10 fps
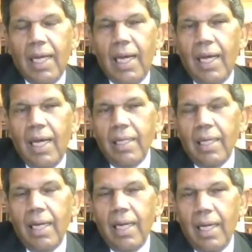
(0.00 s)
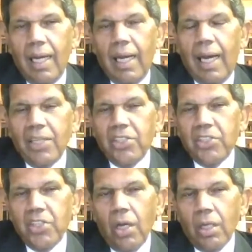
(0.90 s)
And I
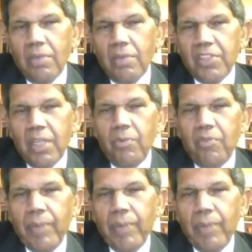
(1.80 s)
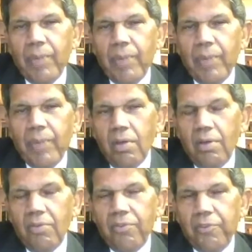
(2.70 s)
shocked some of my own
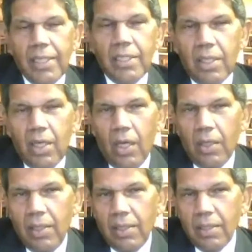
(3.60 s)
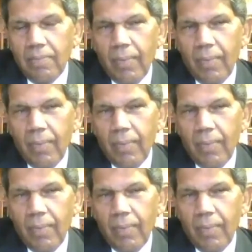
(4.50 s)
friends colleagues